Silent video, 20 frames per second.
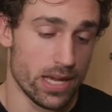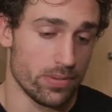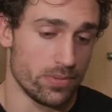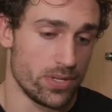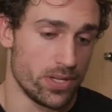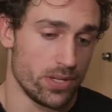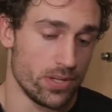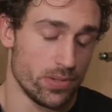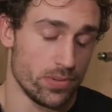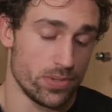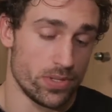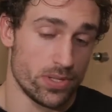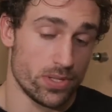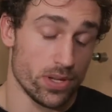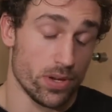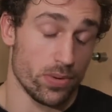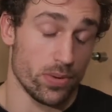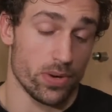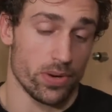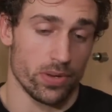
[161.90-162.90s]
down 2
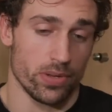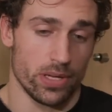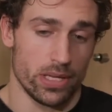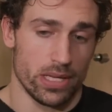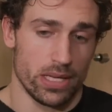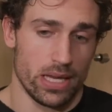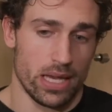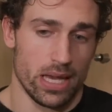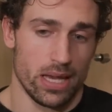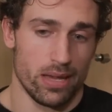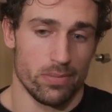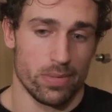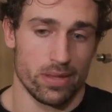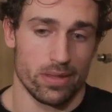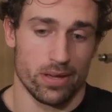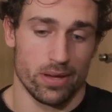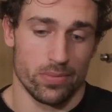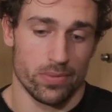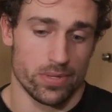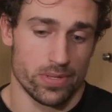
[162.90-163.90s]
so early in the game, I
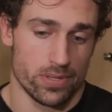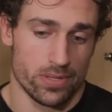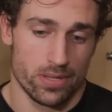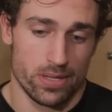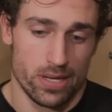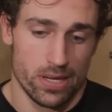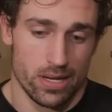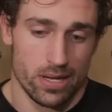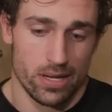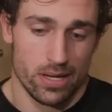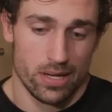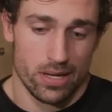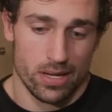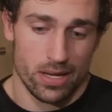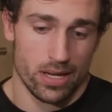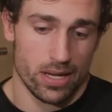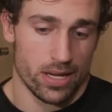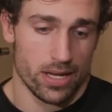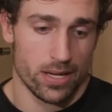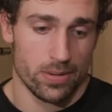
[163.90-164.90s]
thought was
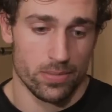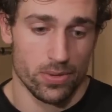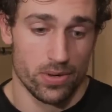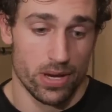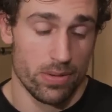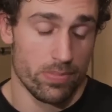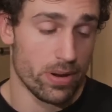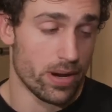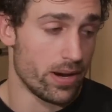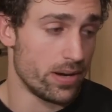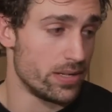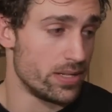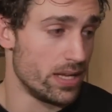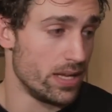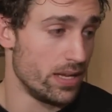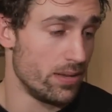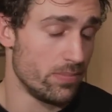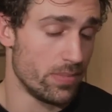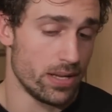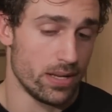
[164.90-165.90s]
great by our
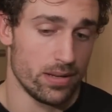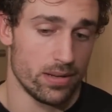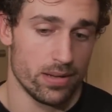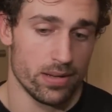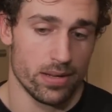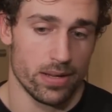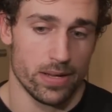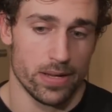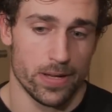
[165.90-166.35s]
team. And,